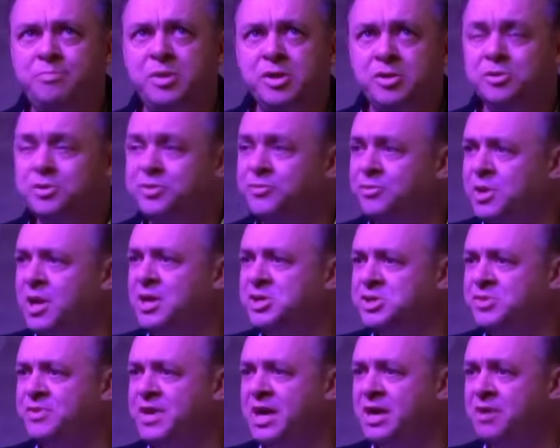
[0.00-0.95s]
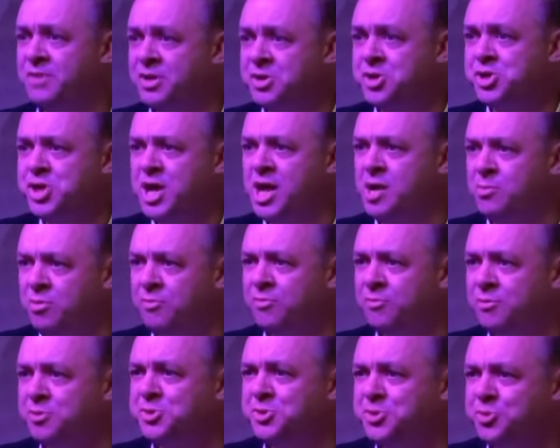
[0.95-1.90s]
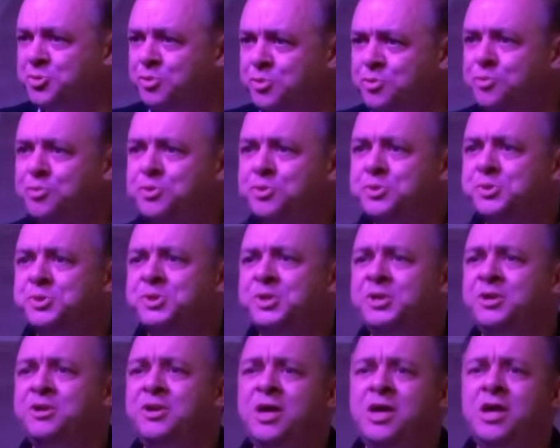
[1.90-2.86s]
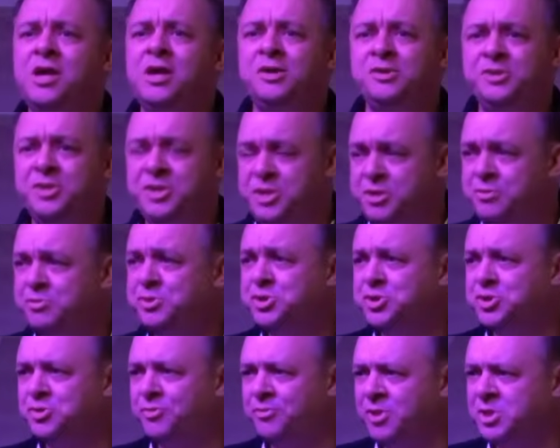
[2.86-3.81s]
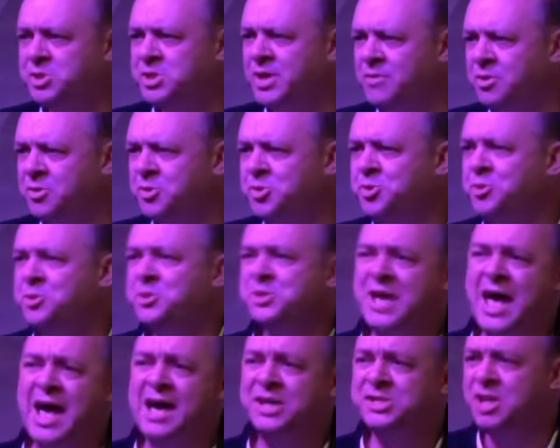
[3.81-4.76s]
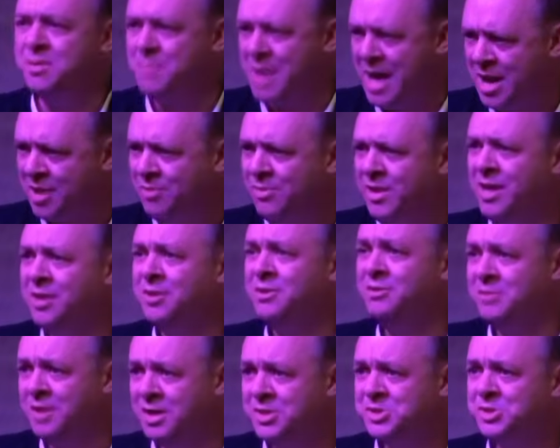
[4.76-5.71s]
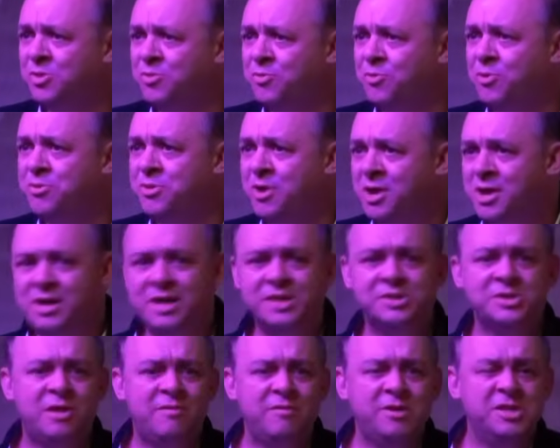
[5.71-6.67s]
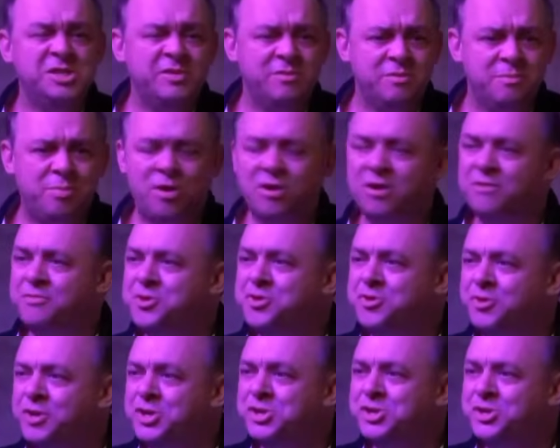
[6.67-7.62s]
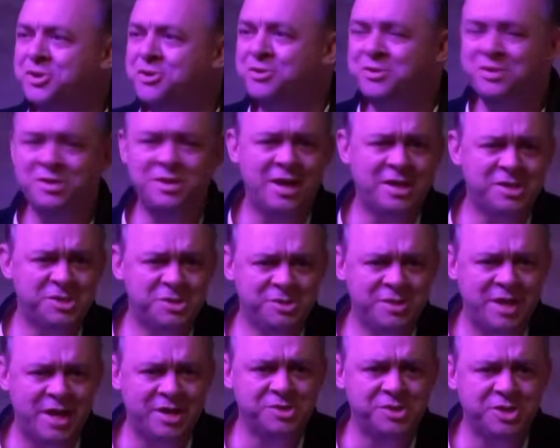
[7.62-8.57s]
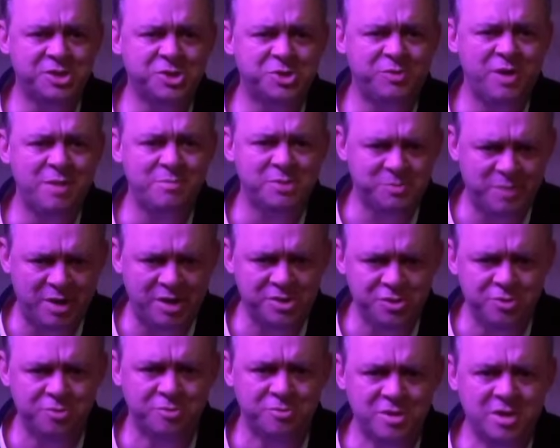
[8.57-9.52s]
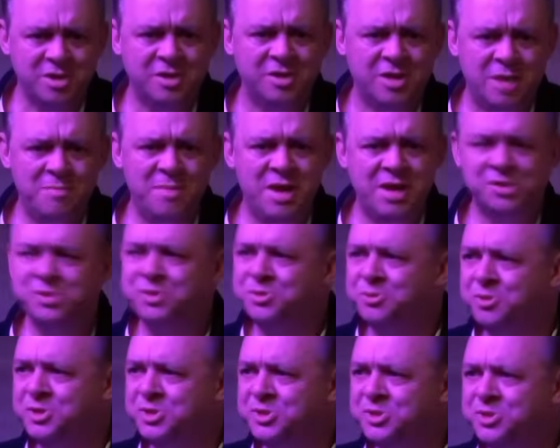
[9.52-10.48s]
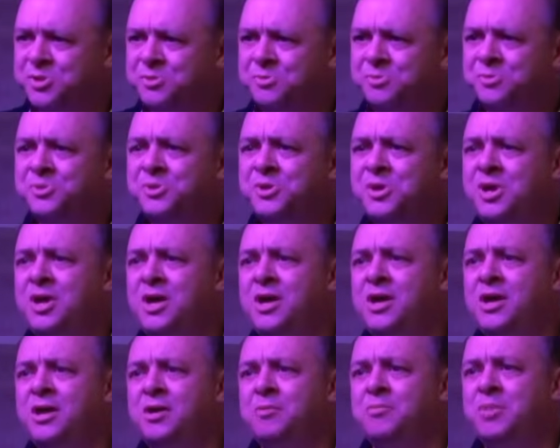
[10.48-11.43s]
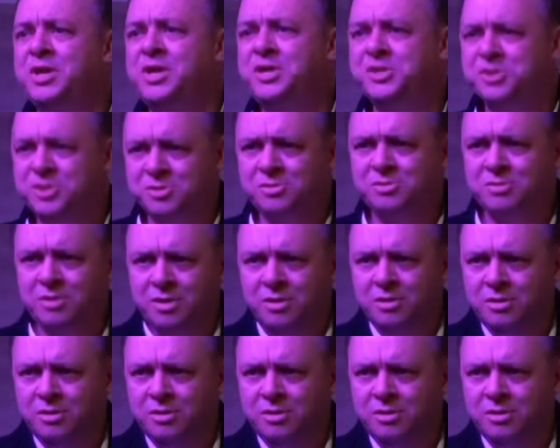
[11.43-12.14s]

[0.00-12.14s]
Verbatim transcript: build philosophy out of unshakable first truths and deduce philosophical truths axiomatically and, and so forth. And Slavoj is even part of the tradition, not as, not as extreme as Badiou and Meillassoux, his students, but he's,